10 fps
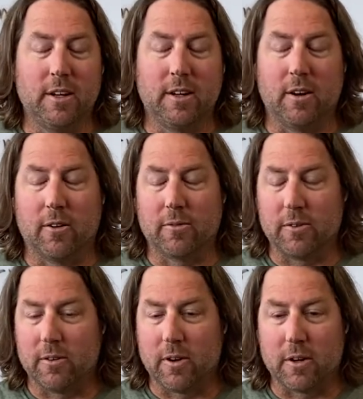you know, if
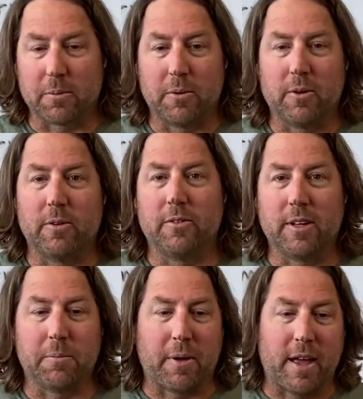you're an entrepreneur, if you
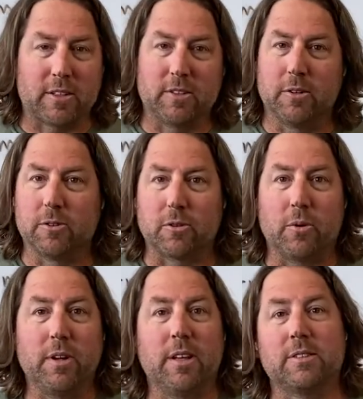get past year
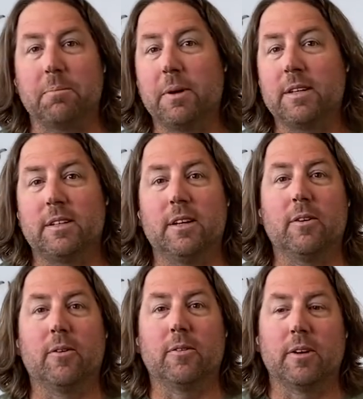3, that's a big
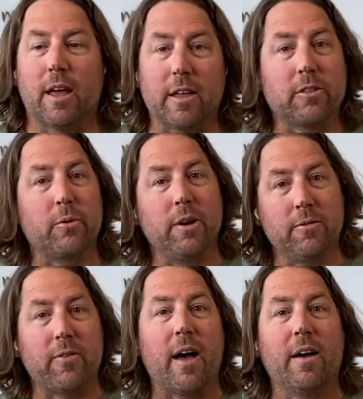deal. Now that 3 to
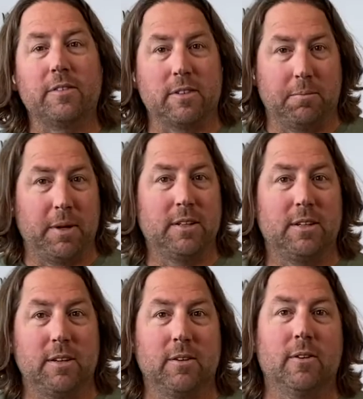5 is a big
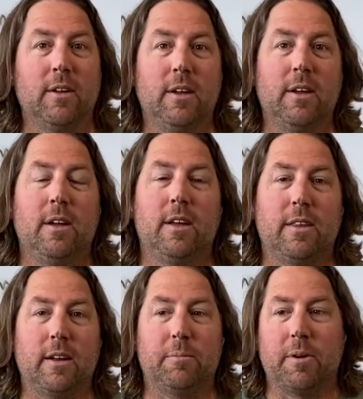deal. And
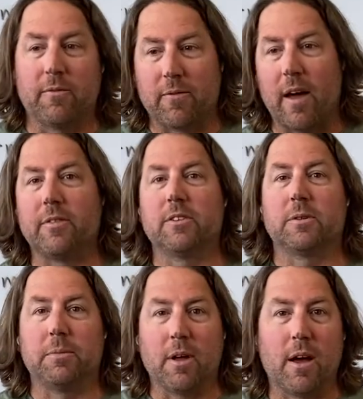then be it 5 years
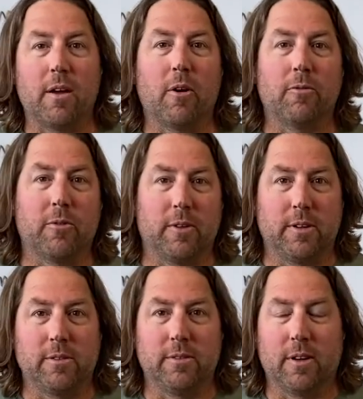and beyond,
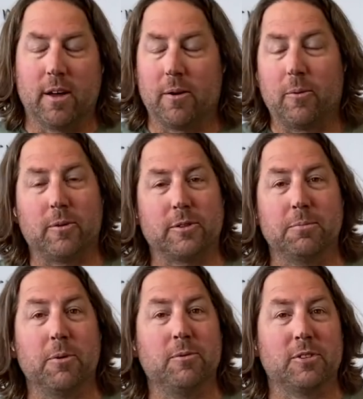hopefully we're
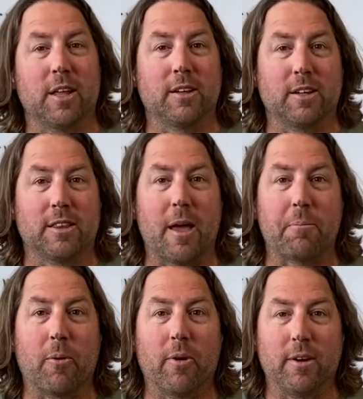smooth sailing at that
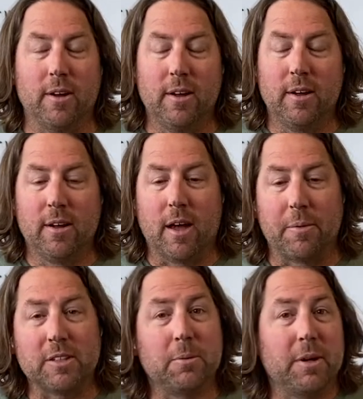point.
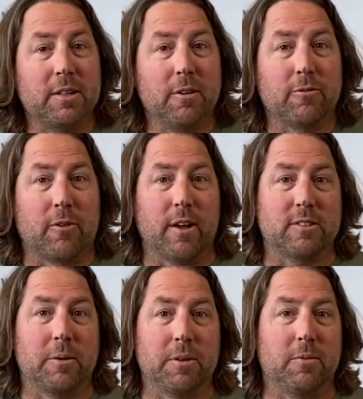That's a big deal for
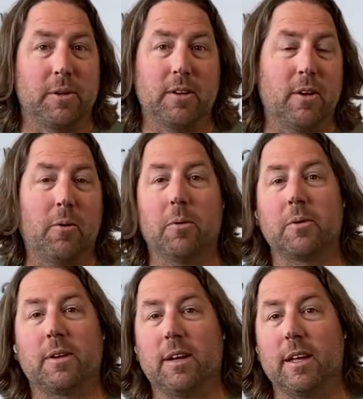us. I mean, we didn't know what we were
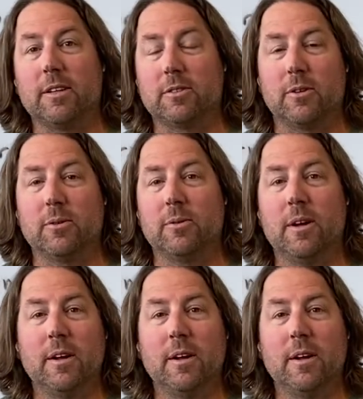getting into